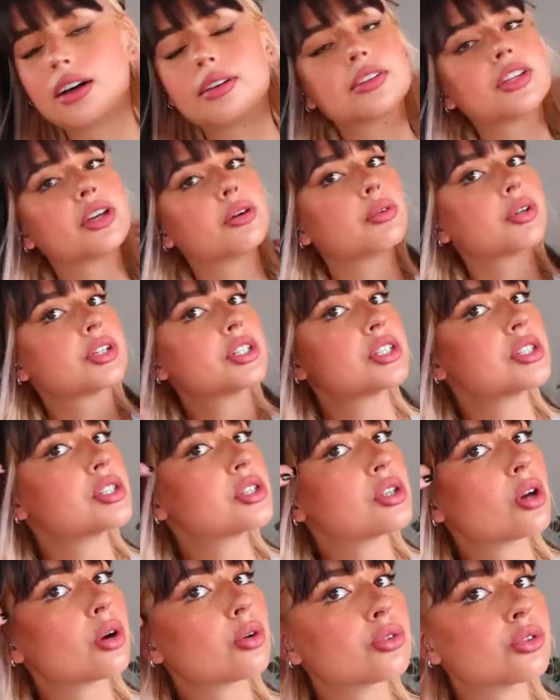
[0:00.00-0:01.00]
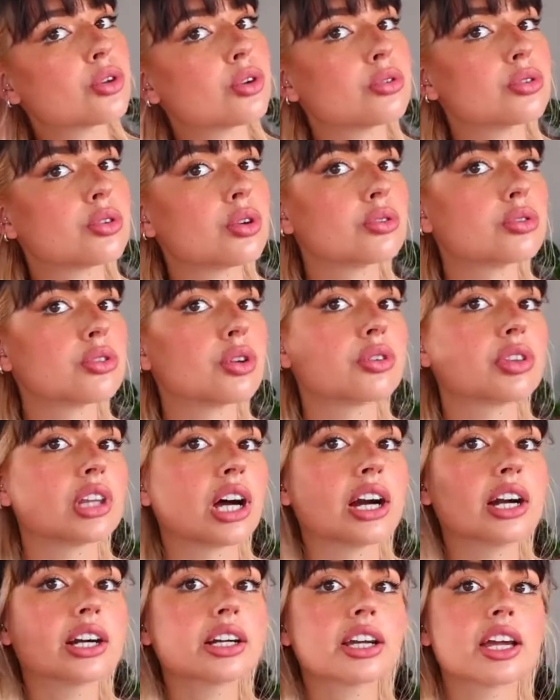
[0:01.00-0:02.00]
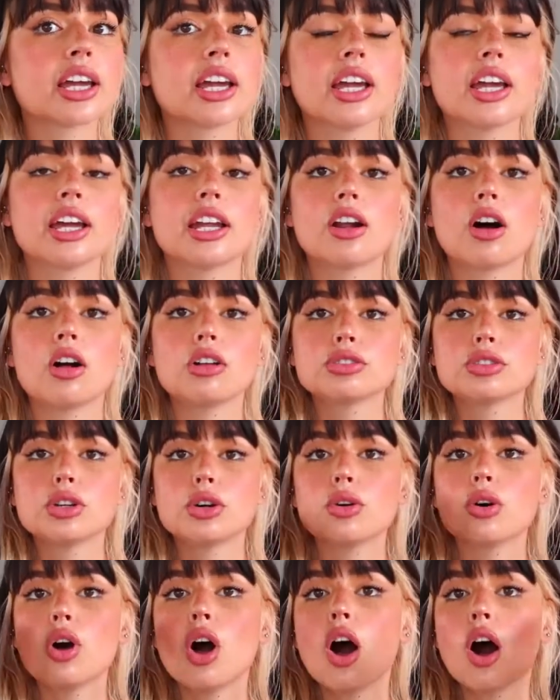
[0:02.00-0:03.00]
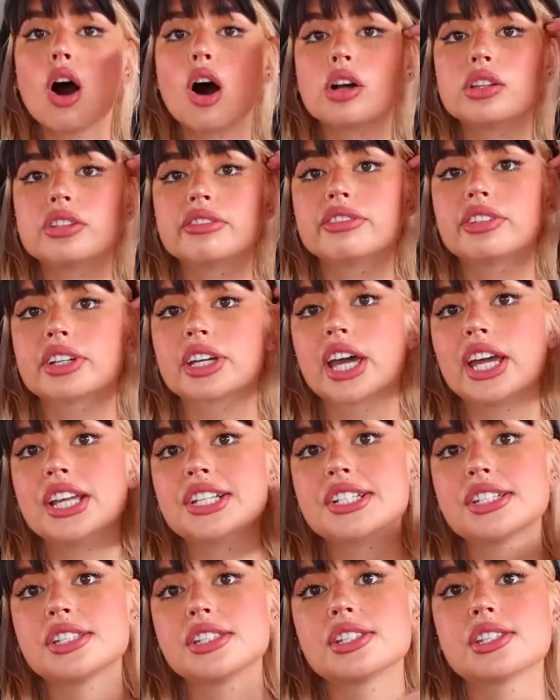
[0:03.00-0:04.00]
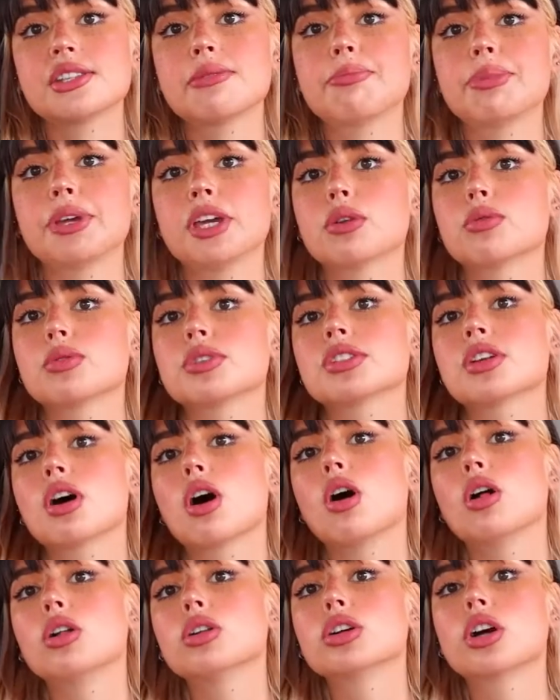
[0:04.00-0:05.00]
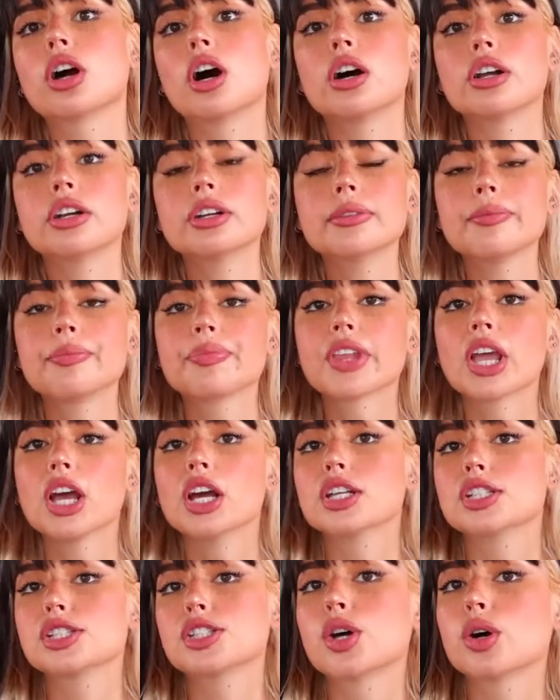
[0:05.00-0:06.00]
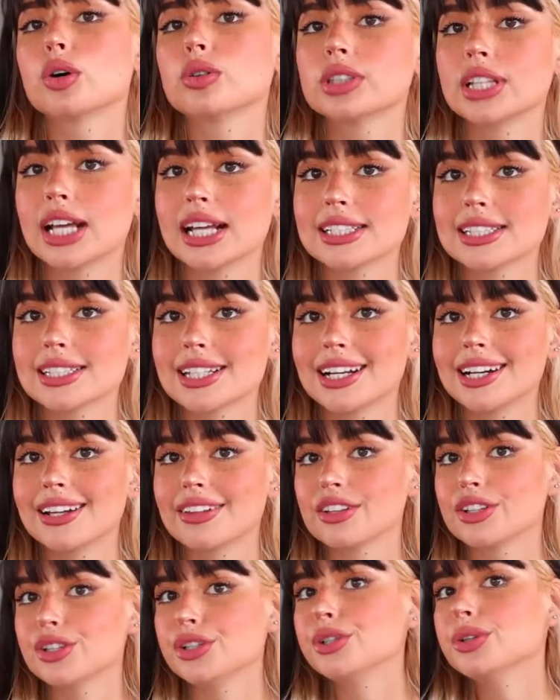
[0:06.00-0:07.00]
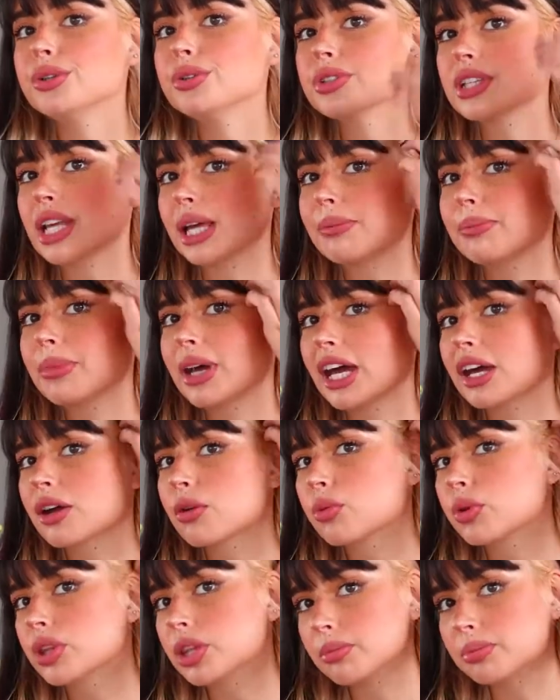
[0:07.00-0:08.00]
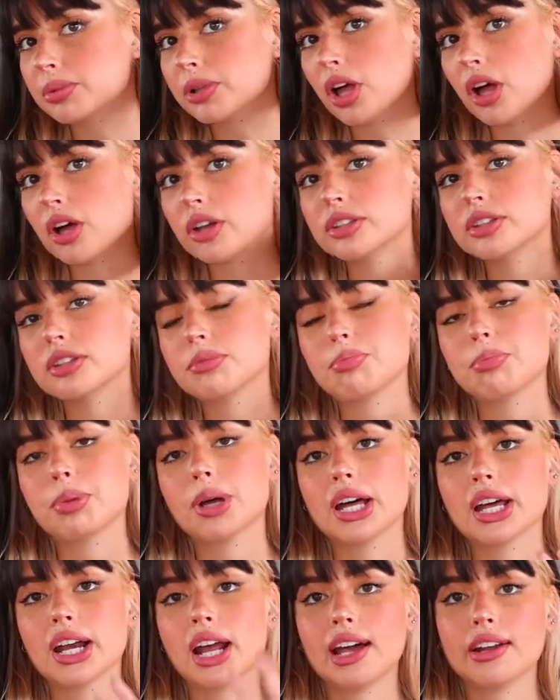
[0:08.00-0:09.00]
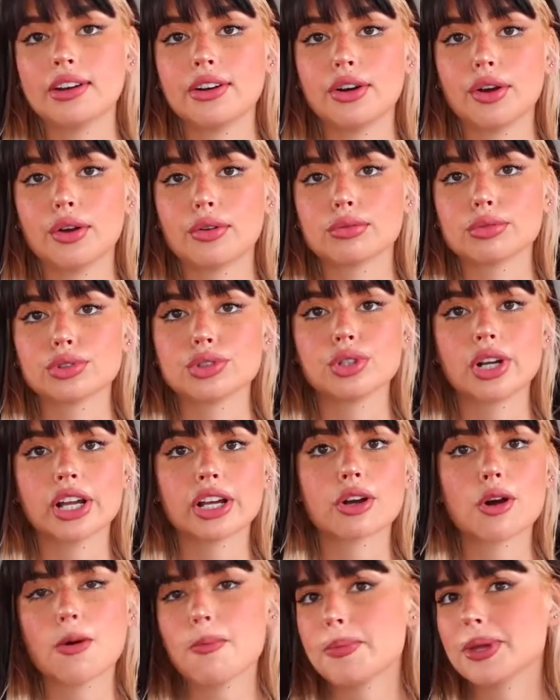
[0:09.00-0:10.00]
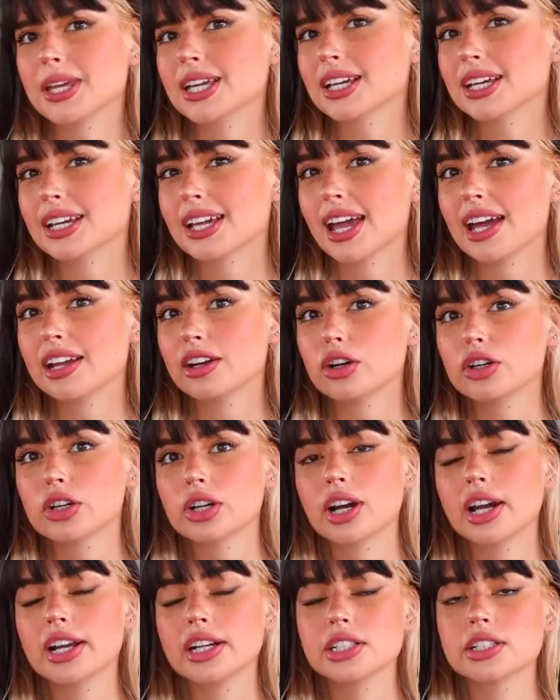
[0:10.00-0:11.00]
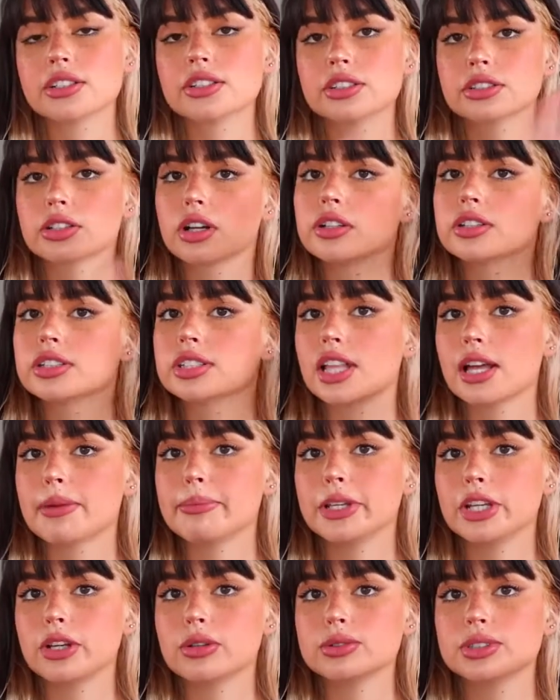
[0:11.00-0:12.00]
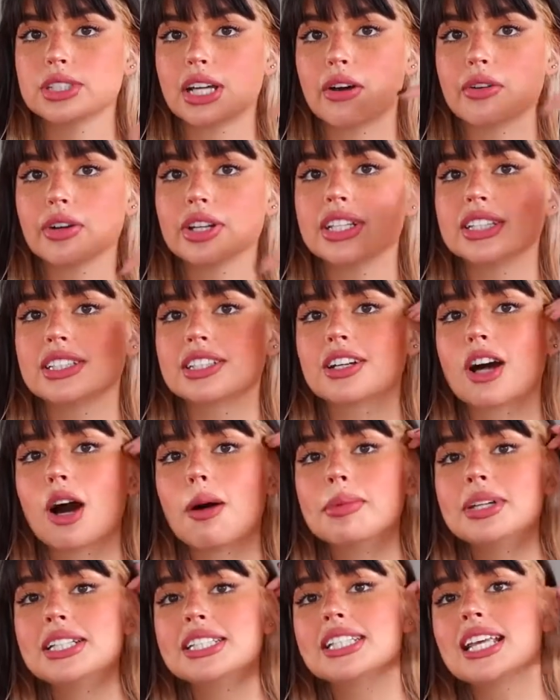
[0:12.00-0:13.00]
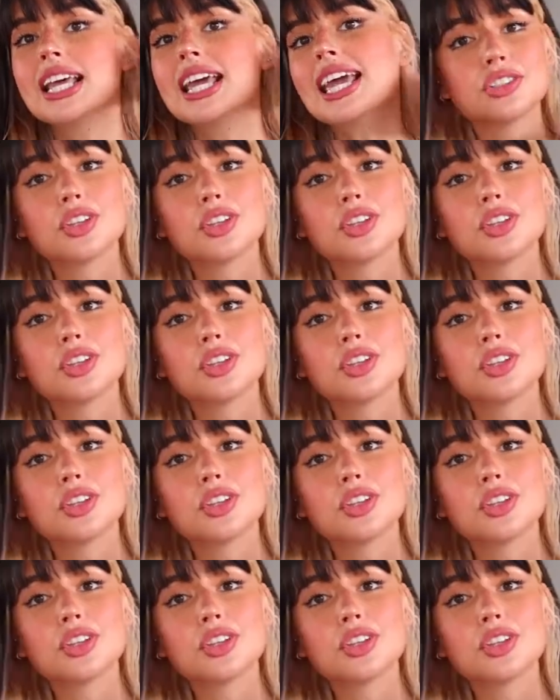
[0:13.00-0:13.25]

They were so dark, and also on the vacations the pink was all gone, so that's another news. I'm back with the blonde, but I don't know, should I go pink again or any other color? Let me know down in the comments.